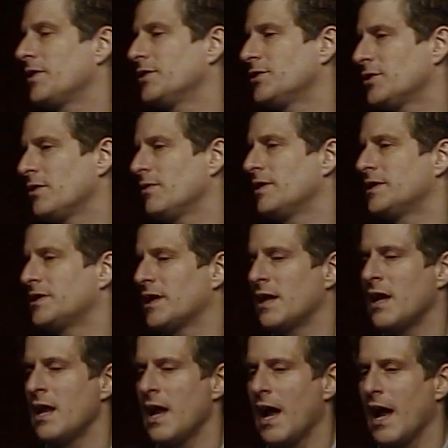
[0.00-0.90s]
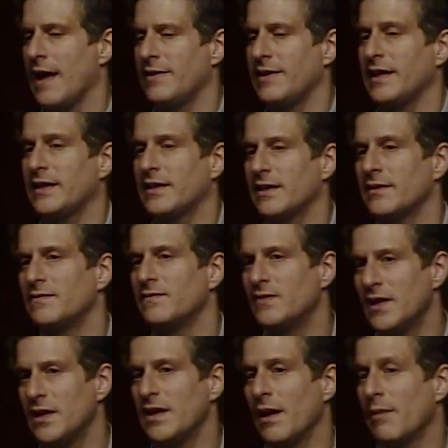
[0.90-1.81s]
And so it's a, I think that
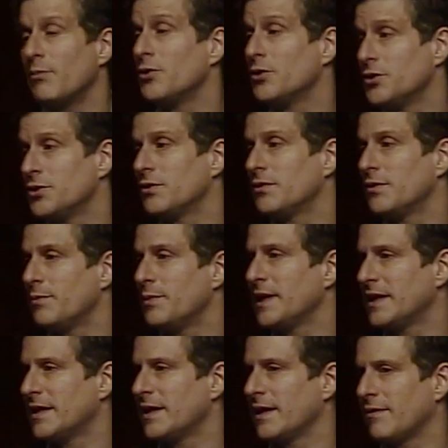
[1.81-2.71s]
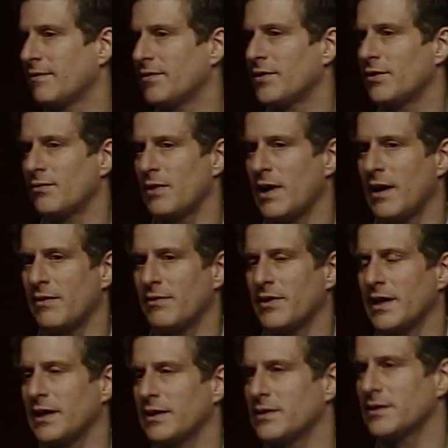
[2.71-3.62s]
the numbers are the big thing for the rare
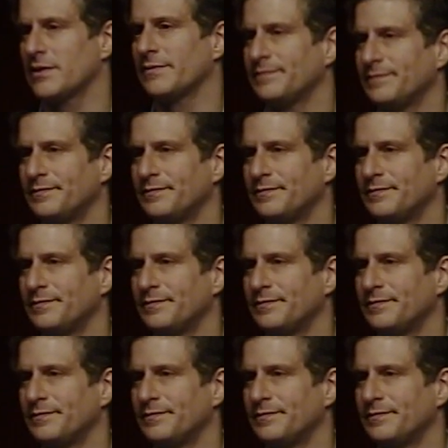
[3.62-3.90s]
things.